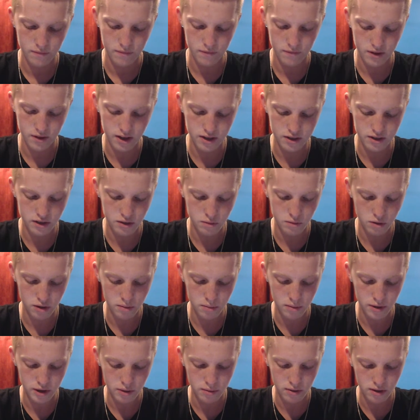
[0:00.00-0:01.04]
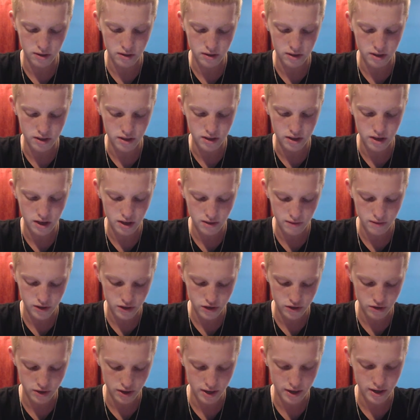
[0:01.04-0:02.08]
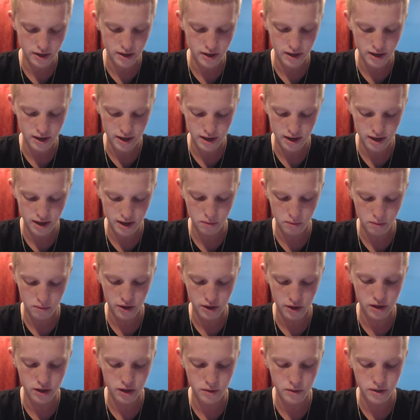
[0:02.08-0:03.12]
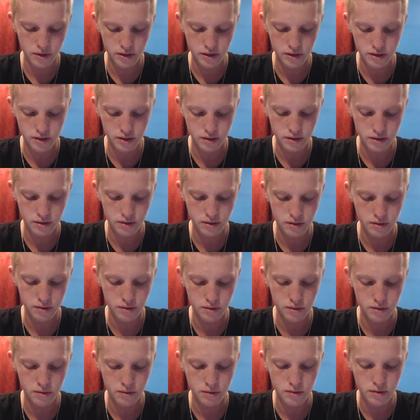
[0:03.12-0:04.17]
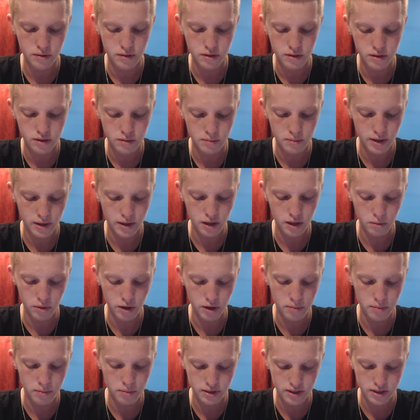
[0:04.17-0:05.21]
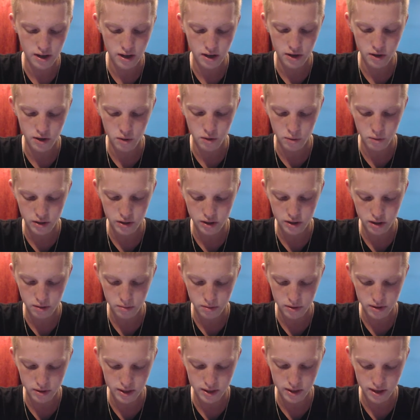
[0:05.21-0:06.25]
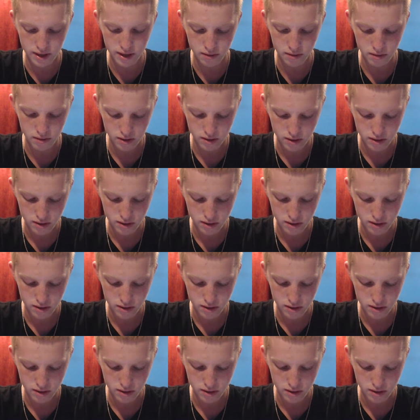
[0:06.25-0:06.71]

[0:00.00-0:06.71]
That should work pretty well, so it's an even trade. And now we're going to, depending on what he puts down, I don't know what he's gonna put down.